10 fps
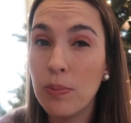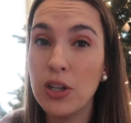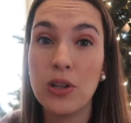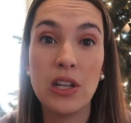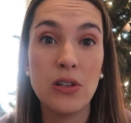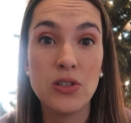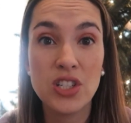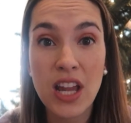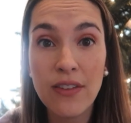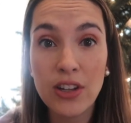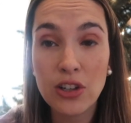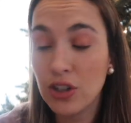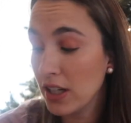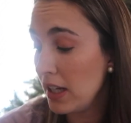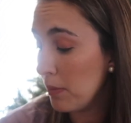but you can use shaving
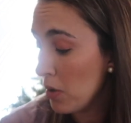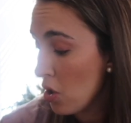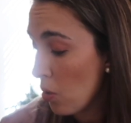cream